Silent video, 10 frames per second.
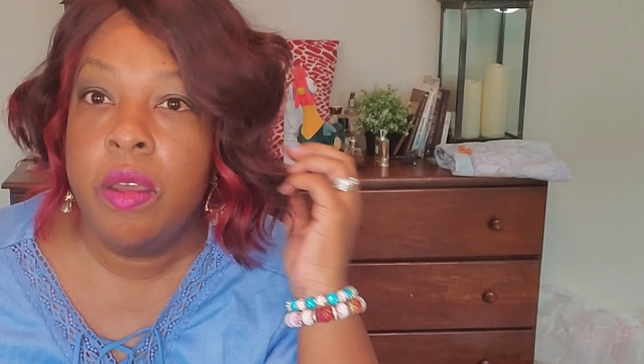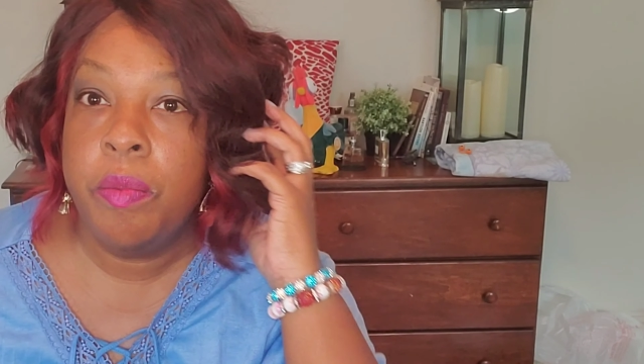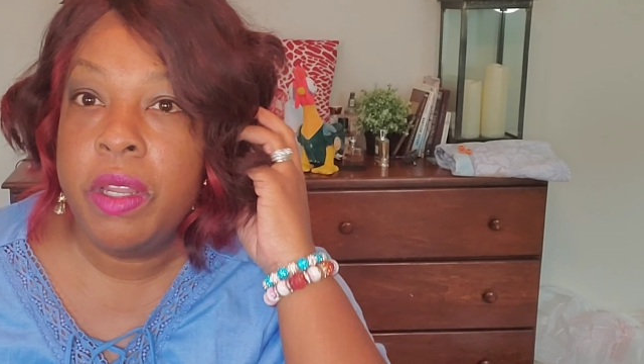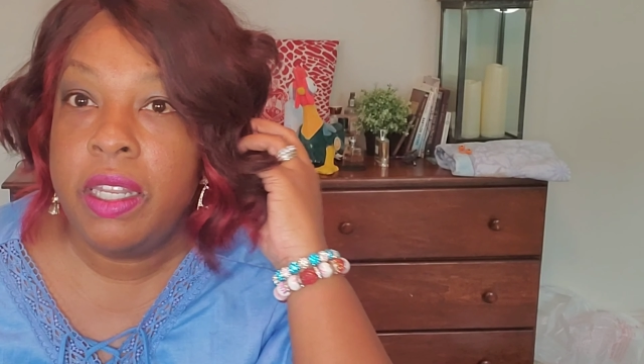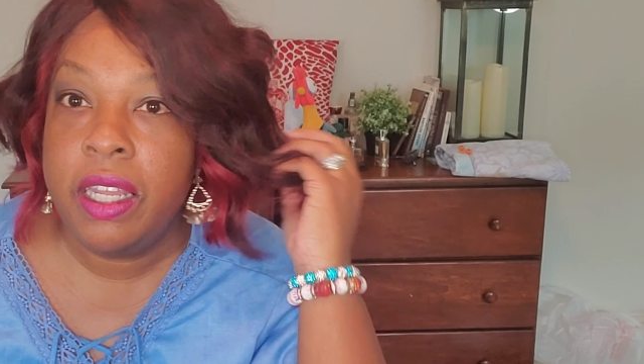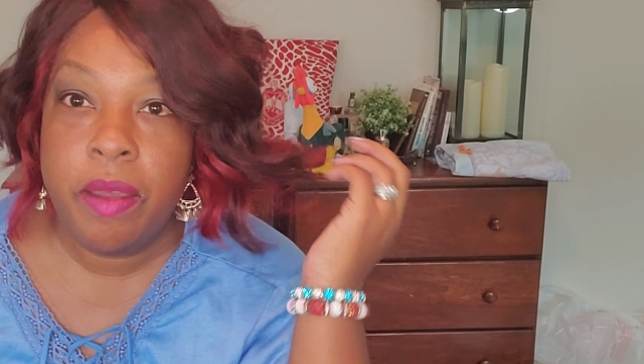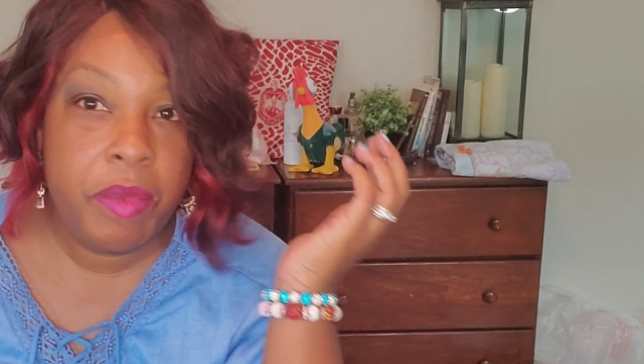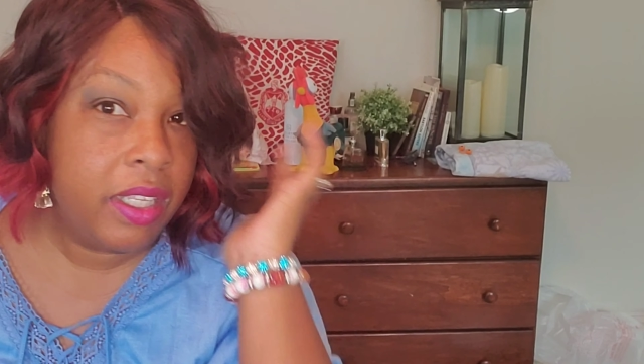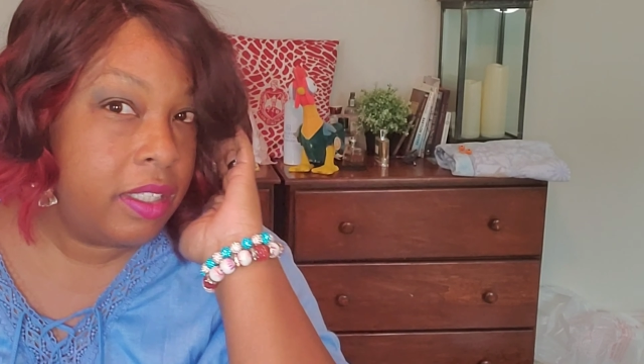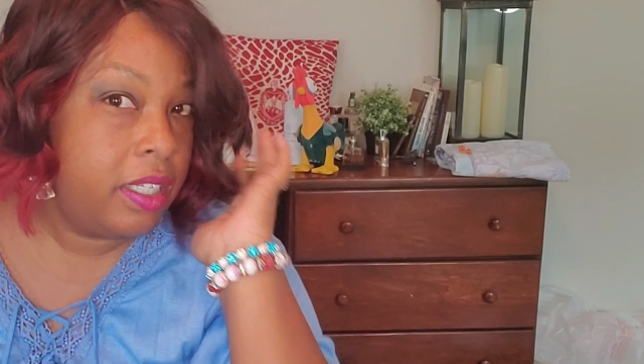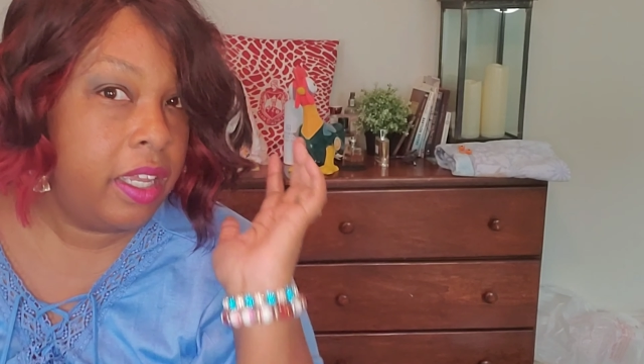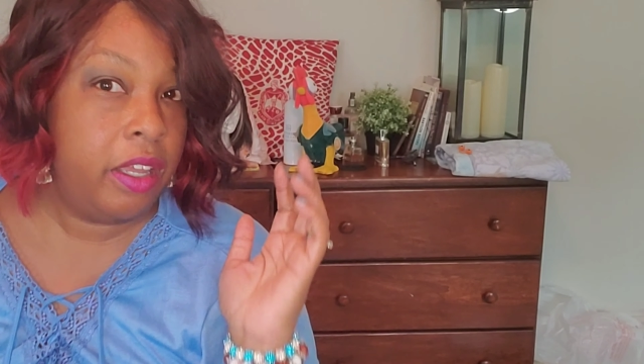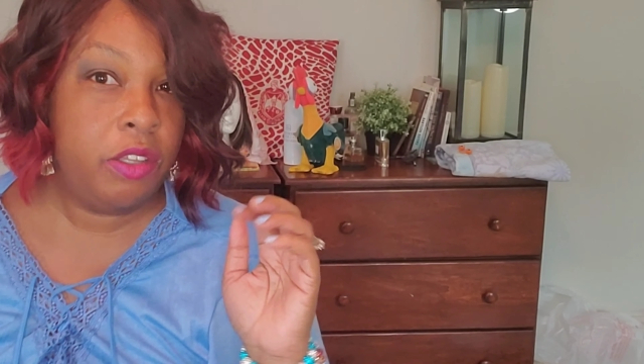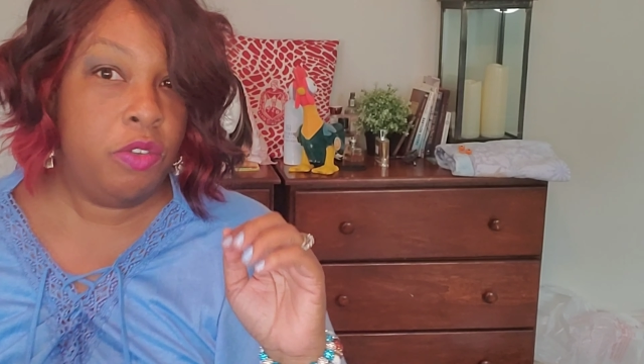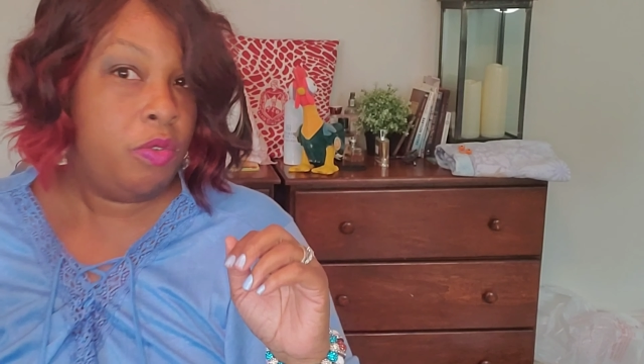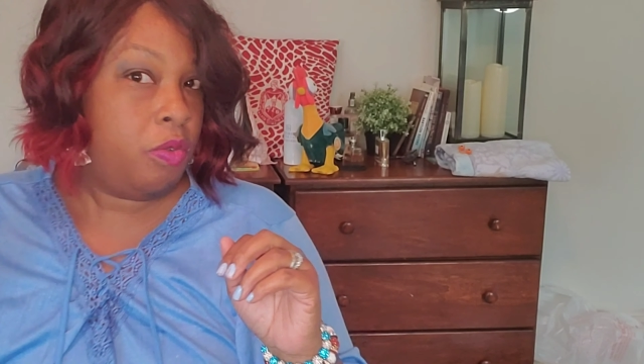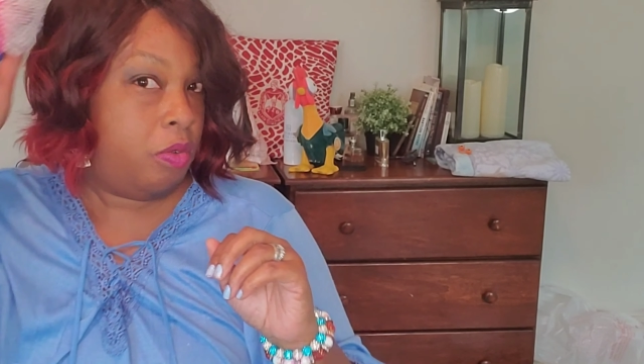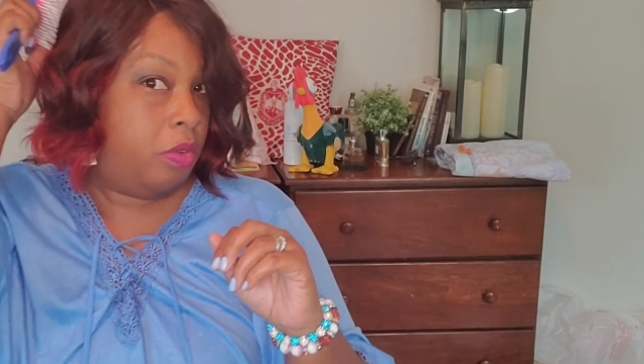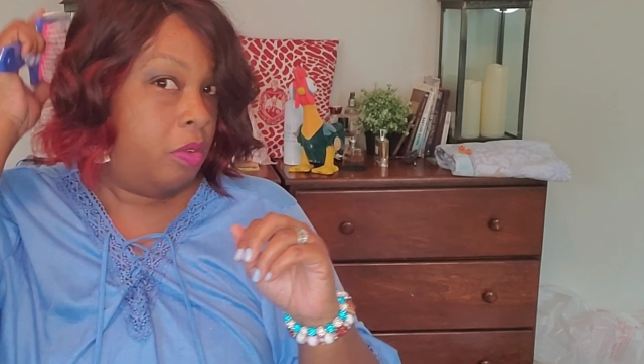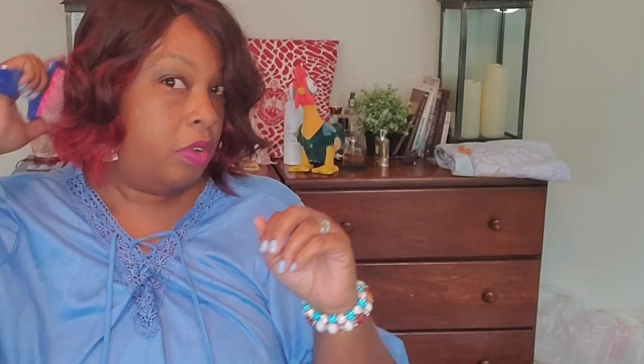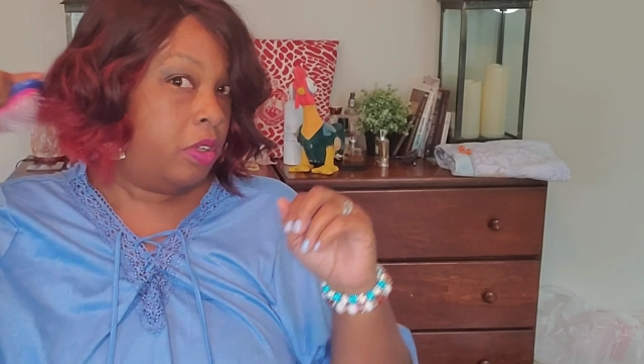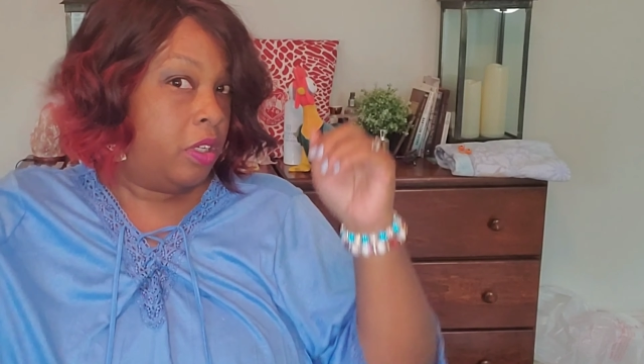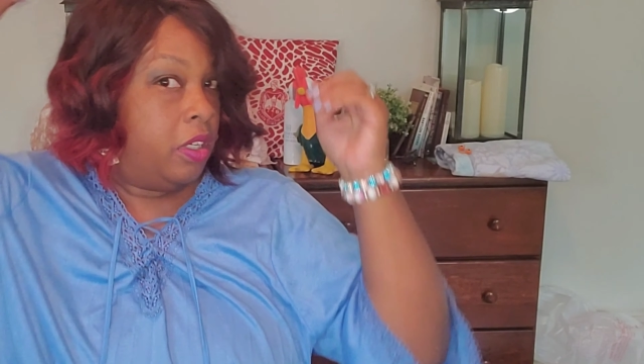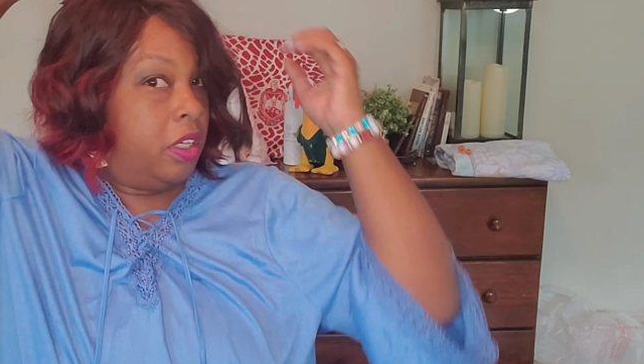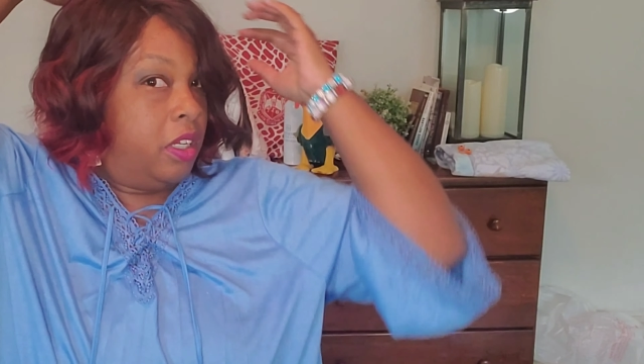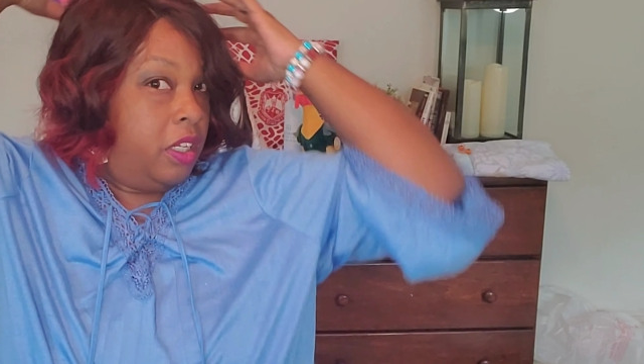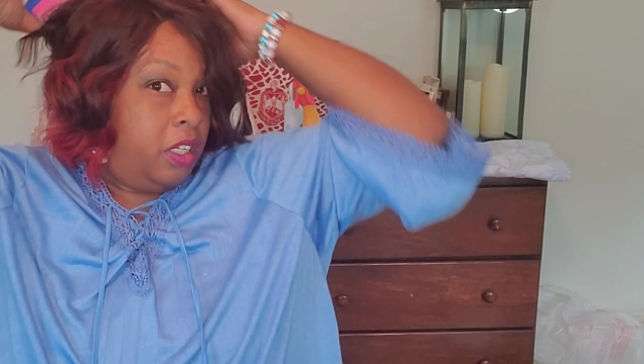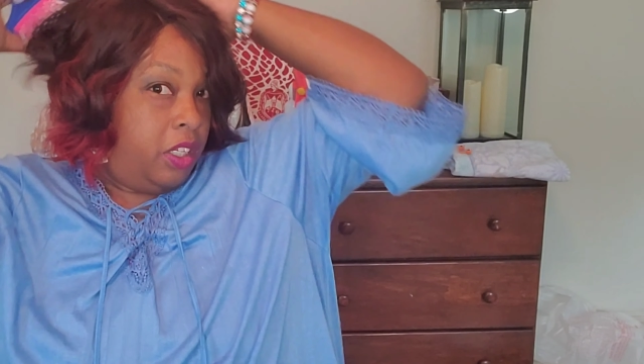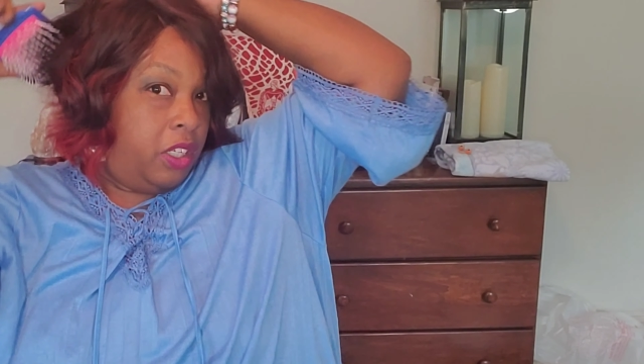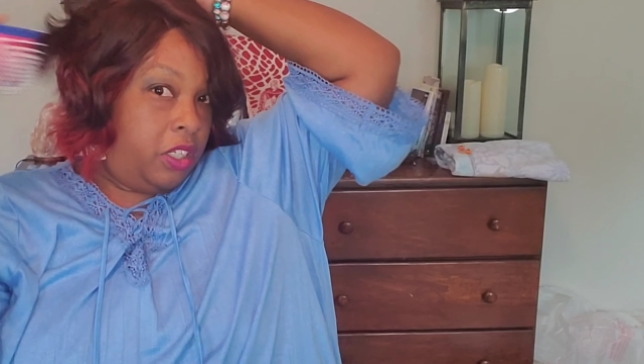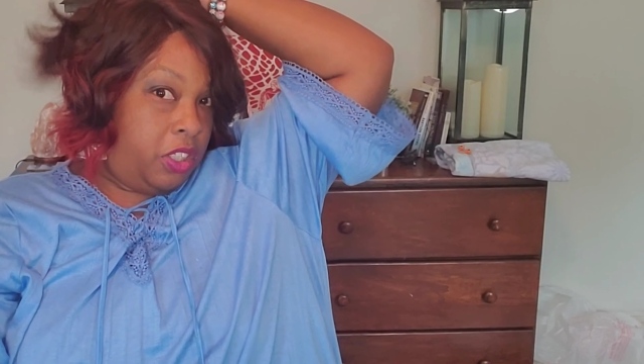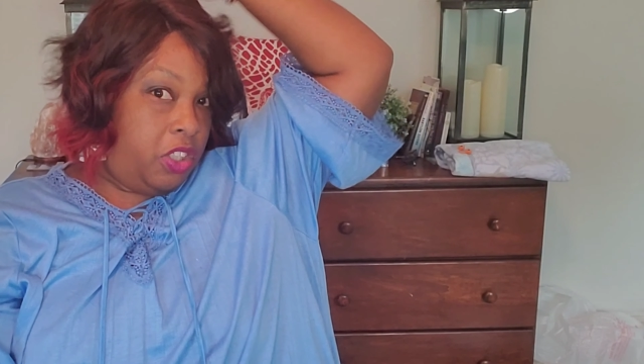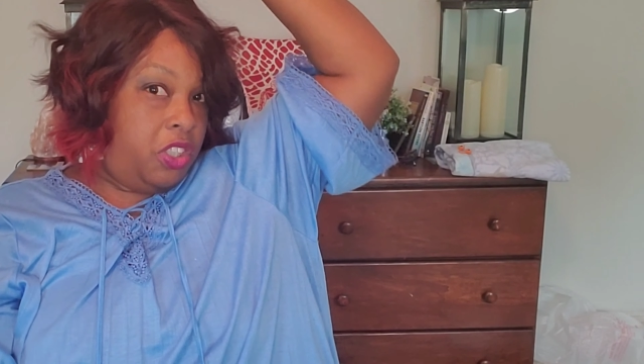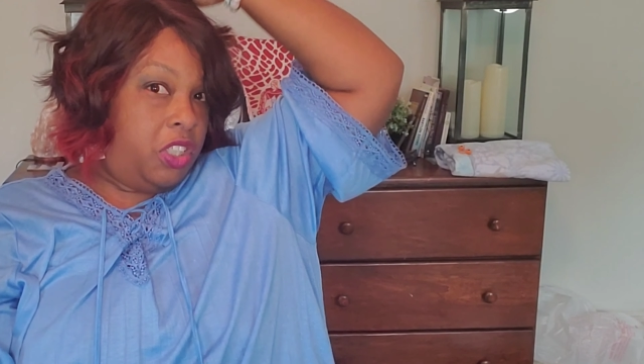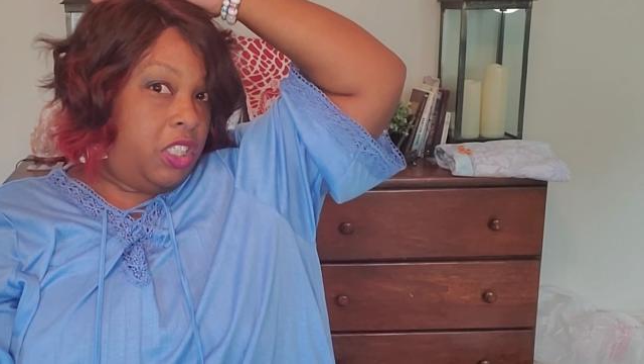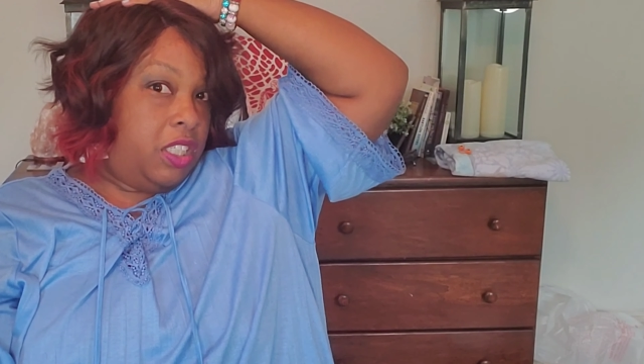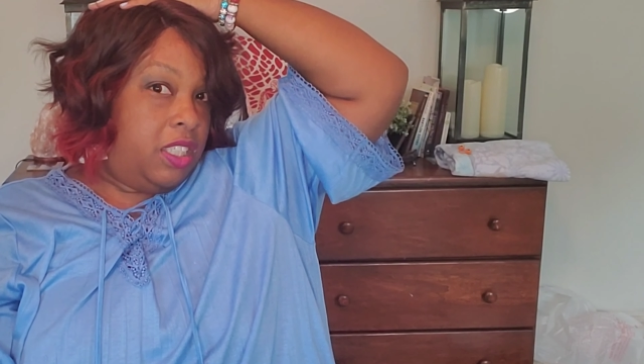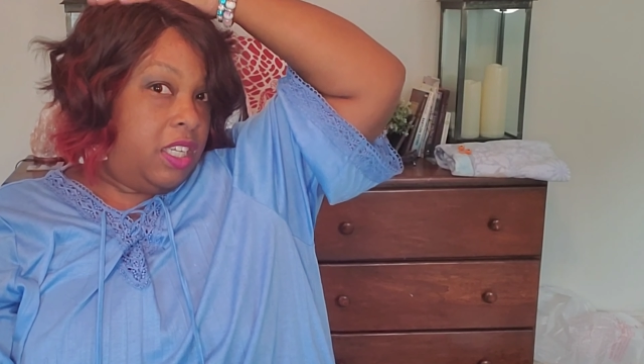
But let me tell you, she's